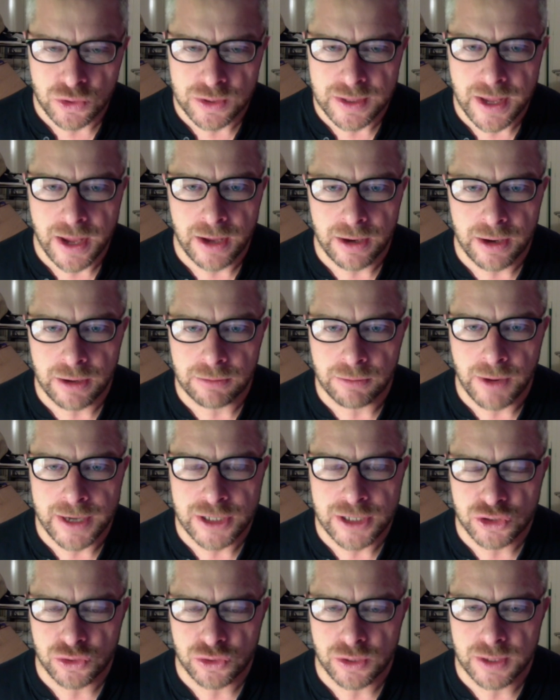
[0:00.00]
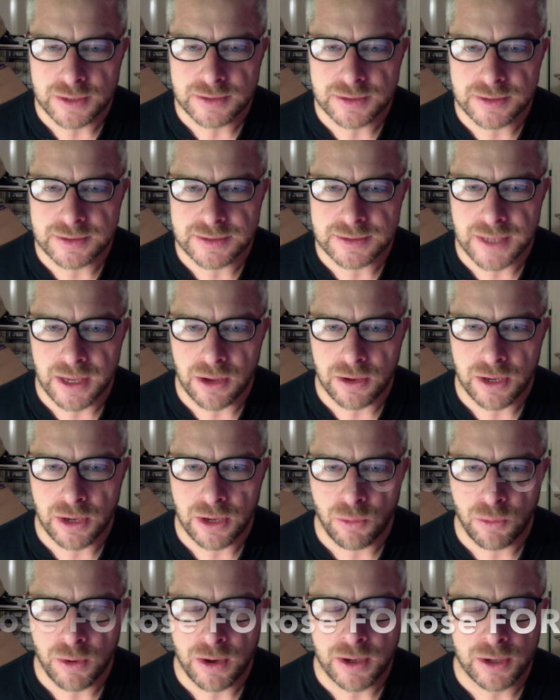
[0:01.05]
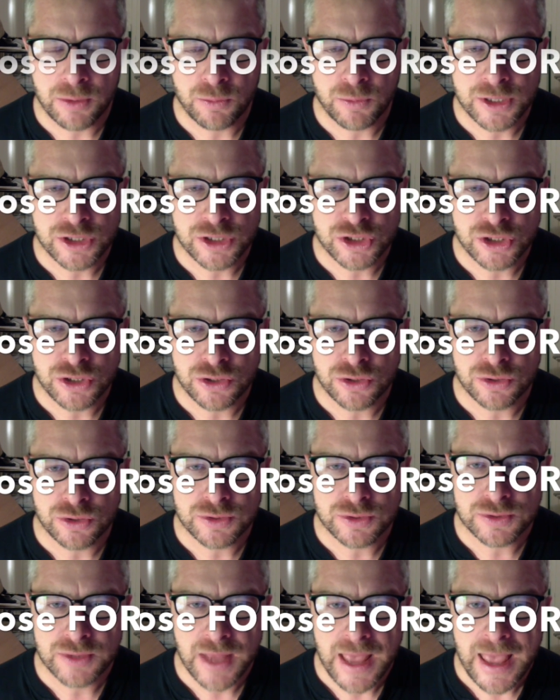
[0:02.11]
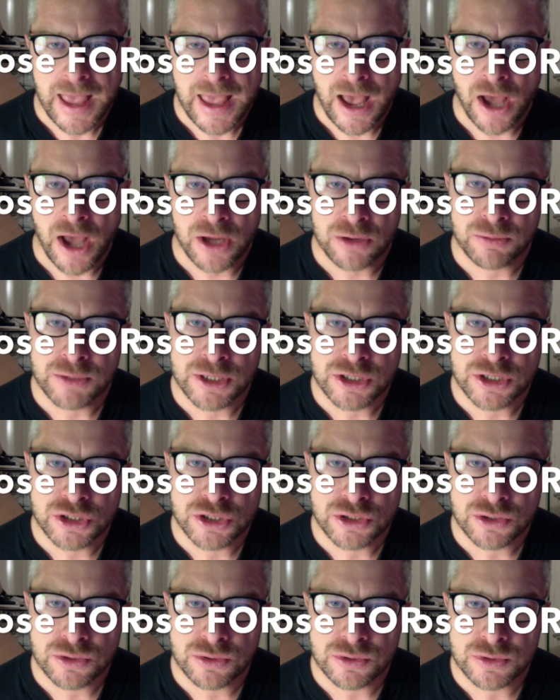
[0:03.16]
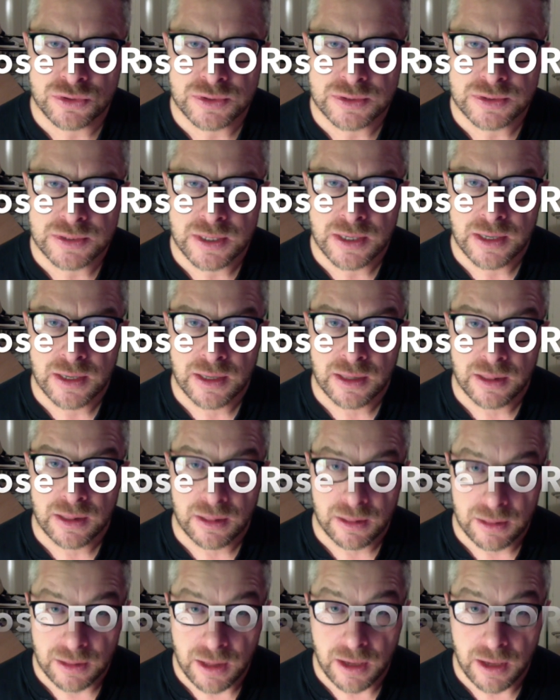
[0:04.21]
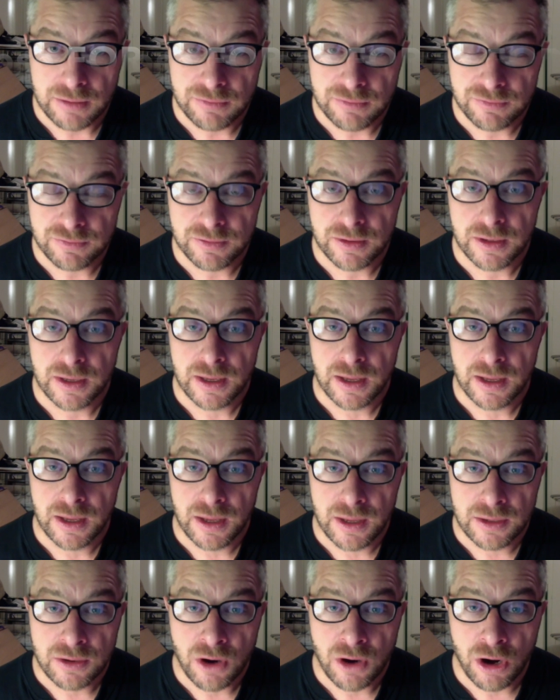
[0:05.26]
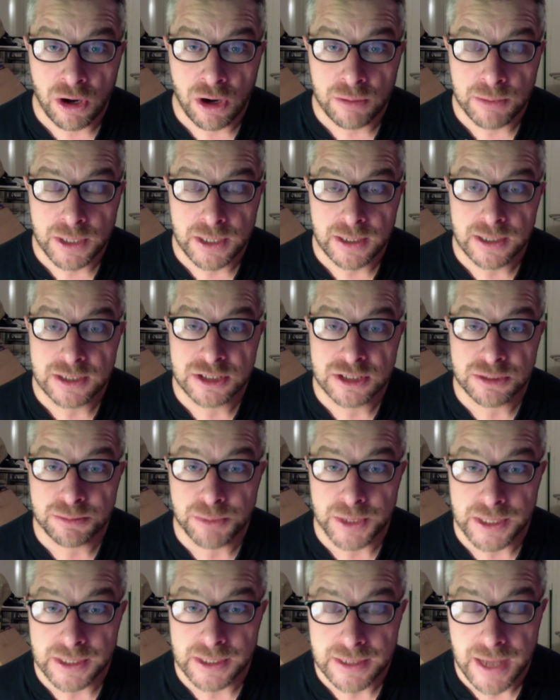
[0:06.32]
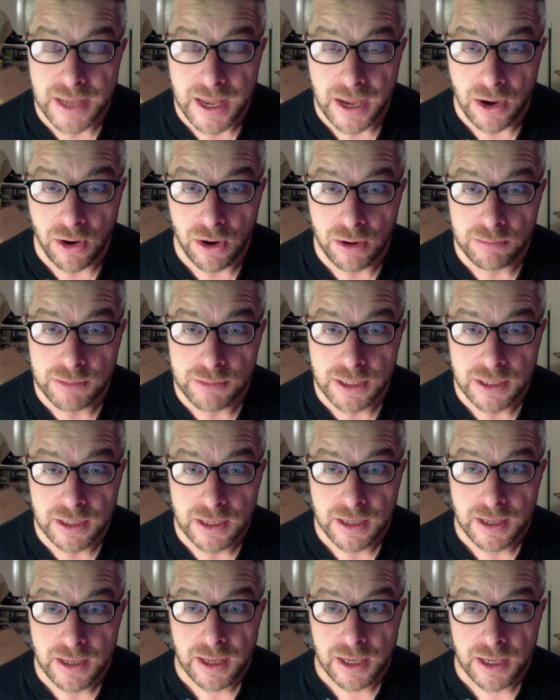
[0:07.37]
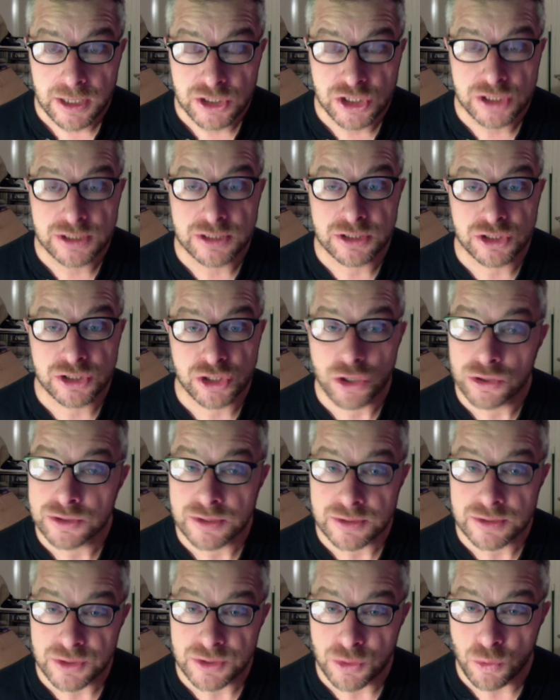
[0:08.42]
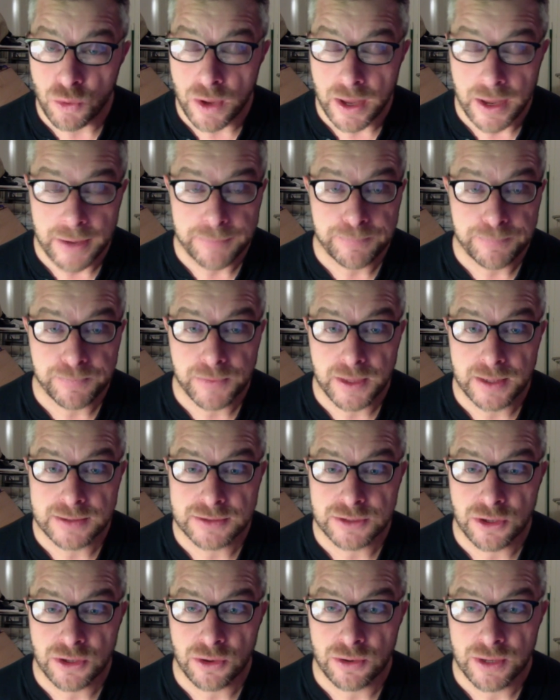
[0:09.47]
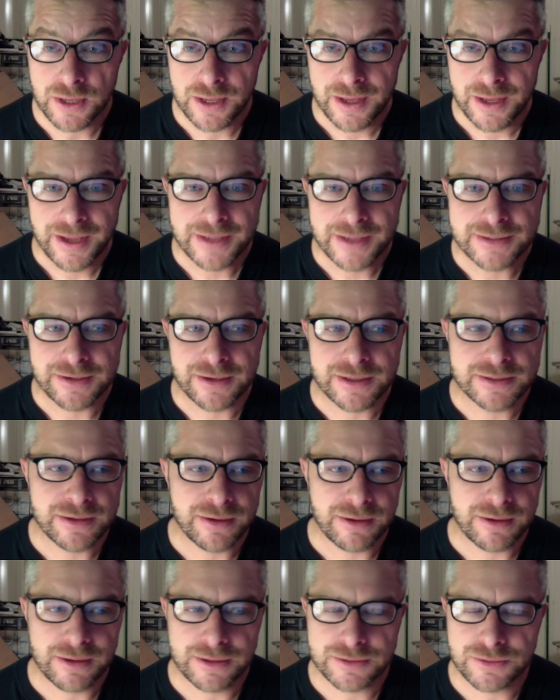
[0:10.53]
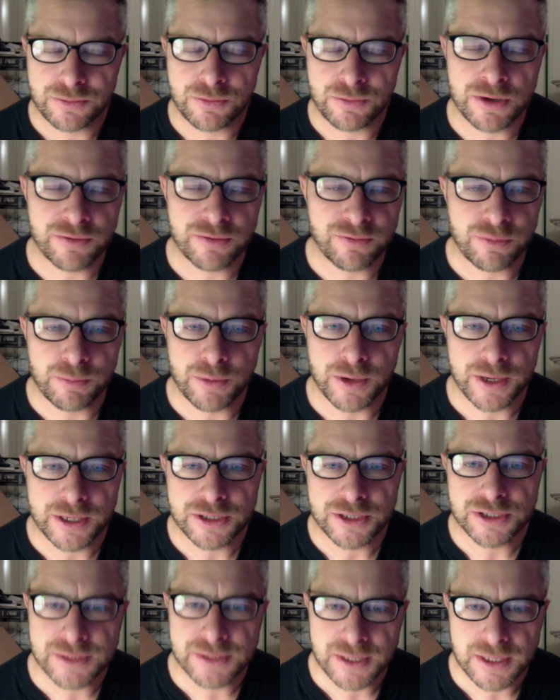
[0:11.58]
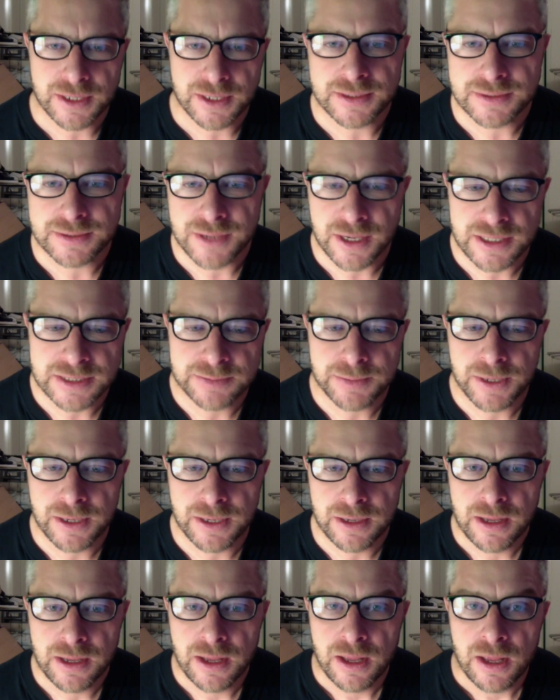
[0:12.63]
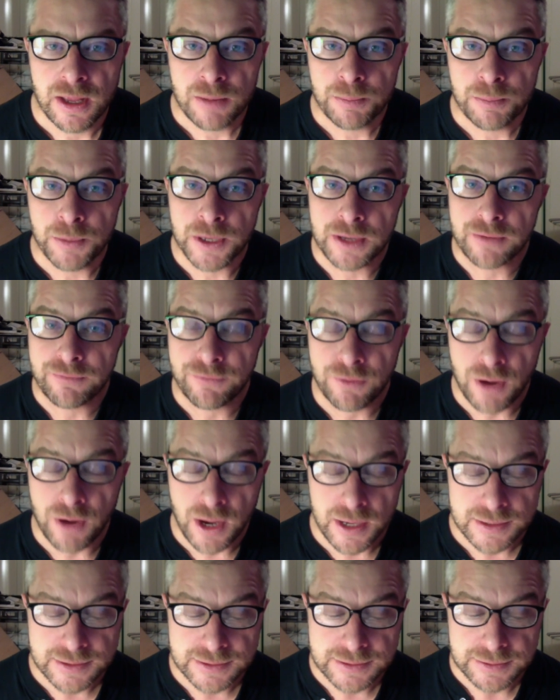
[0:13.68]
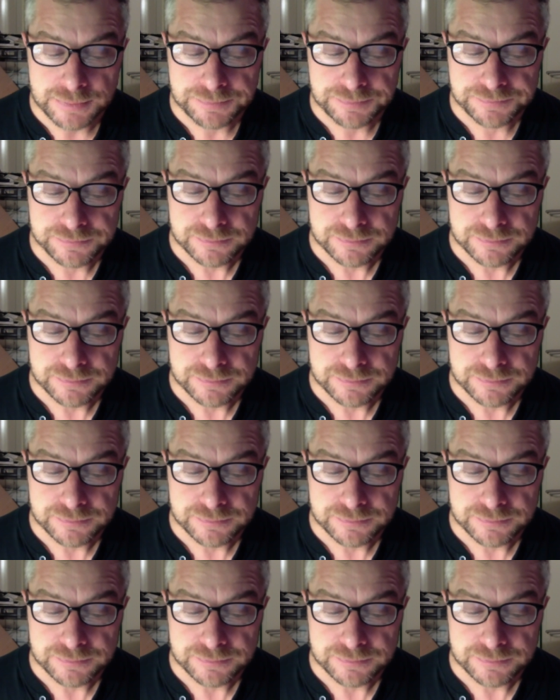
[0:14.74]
that right choice, to say, okay, where can we choose? How do we choose life in harmony, and to be in that harmony? And Jesus shows us the way. And so it's a wonderful book. It just excites me. But for us,